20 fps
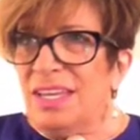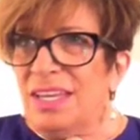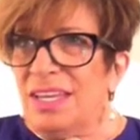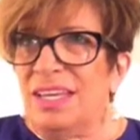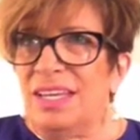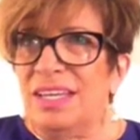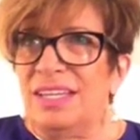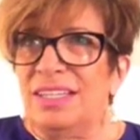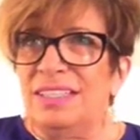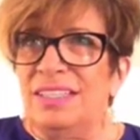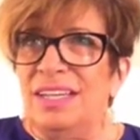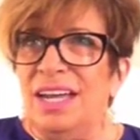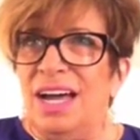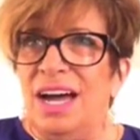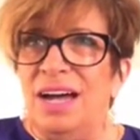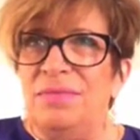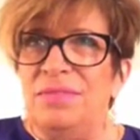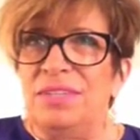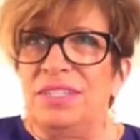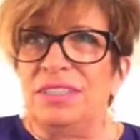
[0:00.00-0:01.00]
a
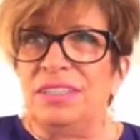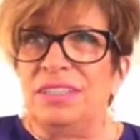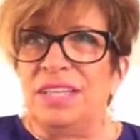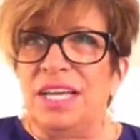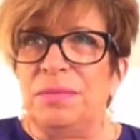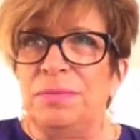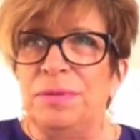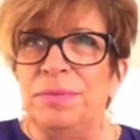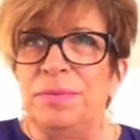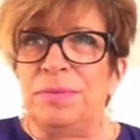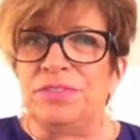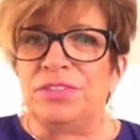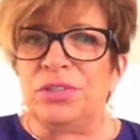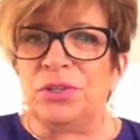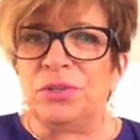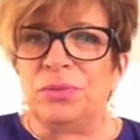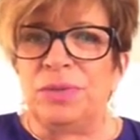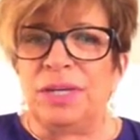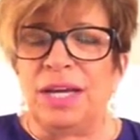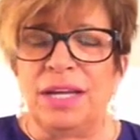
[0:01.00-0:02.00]
lot of people have
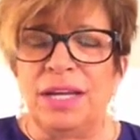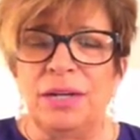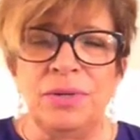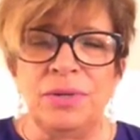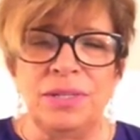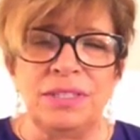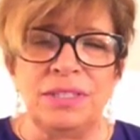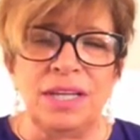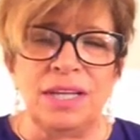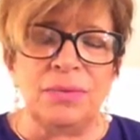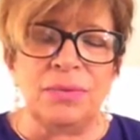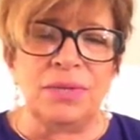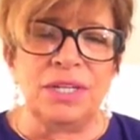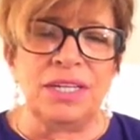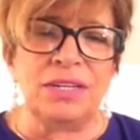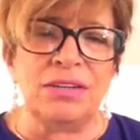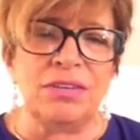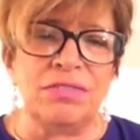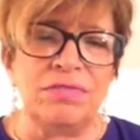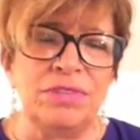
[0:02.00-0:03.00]
told me I don't want to, I don't want
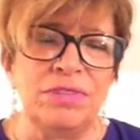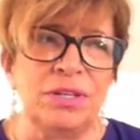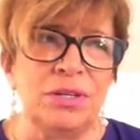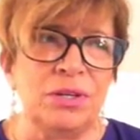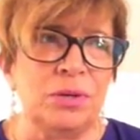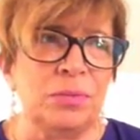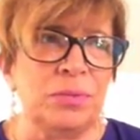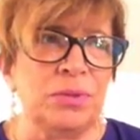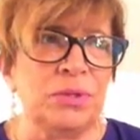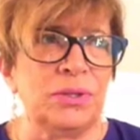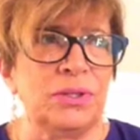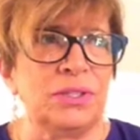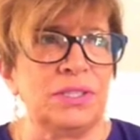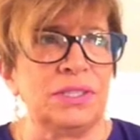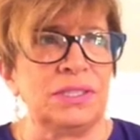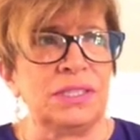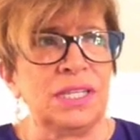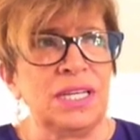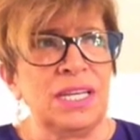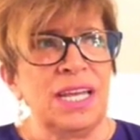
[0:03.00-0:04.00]
to get on video
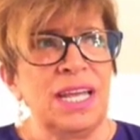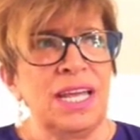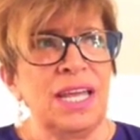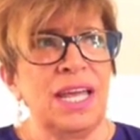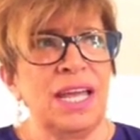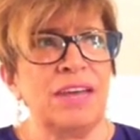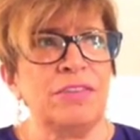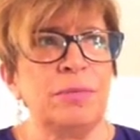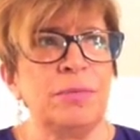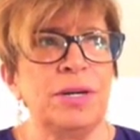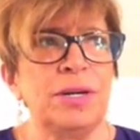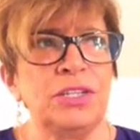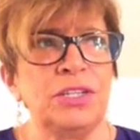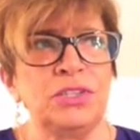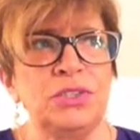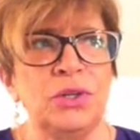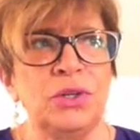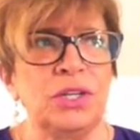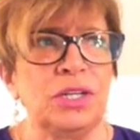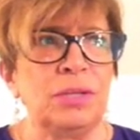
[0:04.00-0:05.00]
because
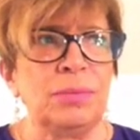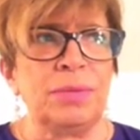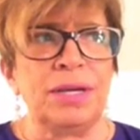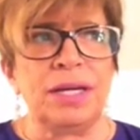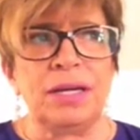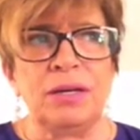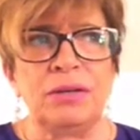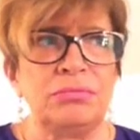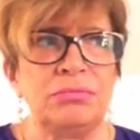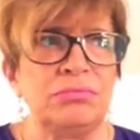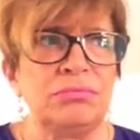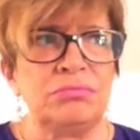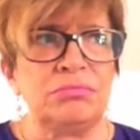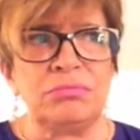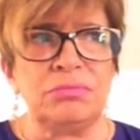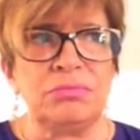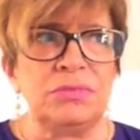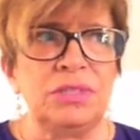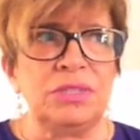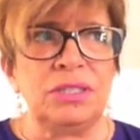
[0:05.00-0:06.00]
everybody's talking about
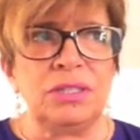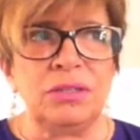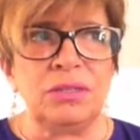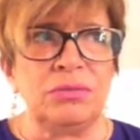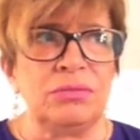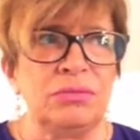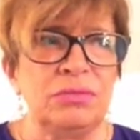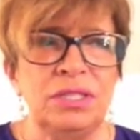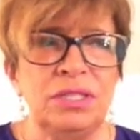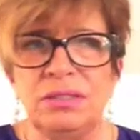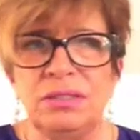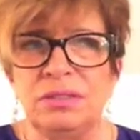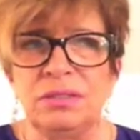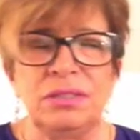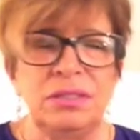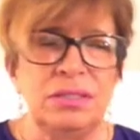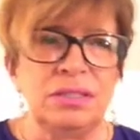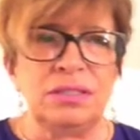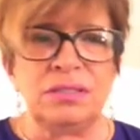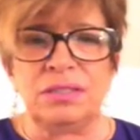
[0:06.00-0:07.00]
you know this
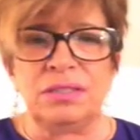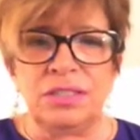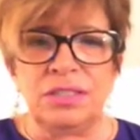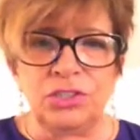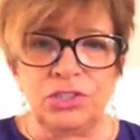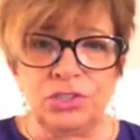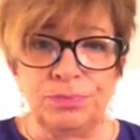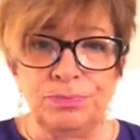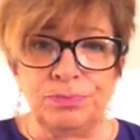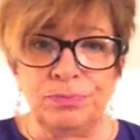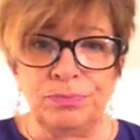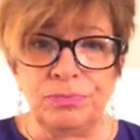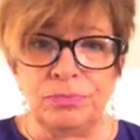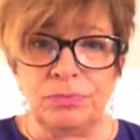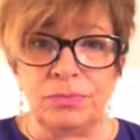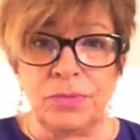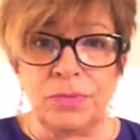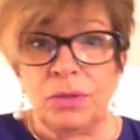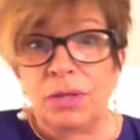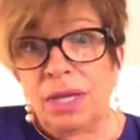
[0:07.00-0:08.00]
in this niche.
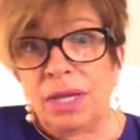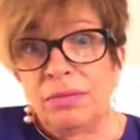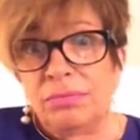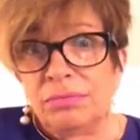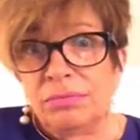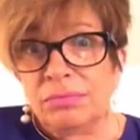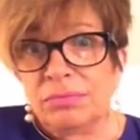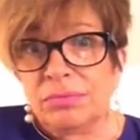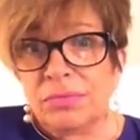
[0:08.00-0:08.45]
Okay,